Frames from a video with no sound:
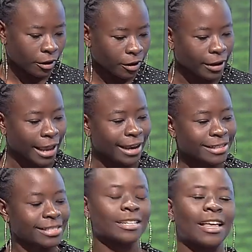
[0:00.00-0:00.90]
like I
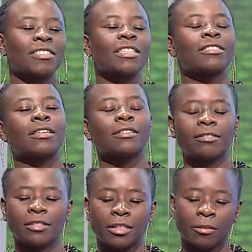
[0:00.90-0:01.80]
said, I think the,
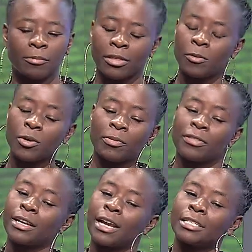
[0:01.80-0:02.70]
the, the, weapon
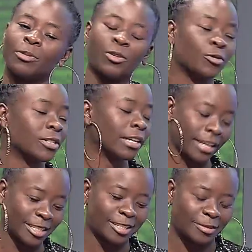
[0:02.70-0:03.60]
that has been used
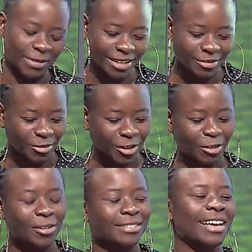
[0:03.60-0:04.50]
against me for a
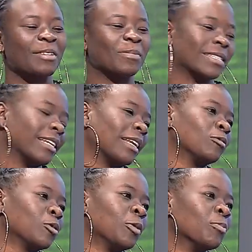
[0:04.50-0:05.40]
long time is that I'm
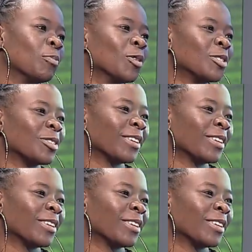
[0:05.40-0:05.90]
too No weapon formed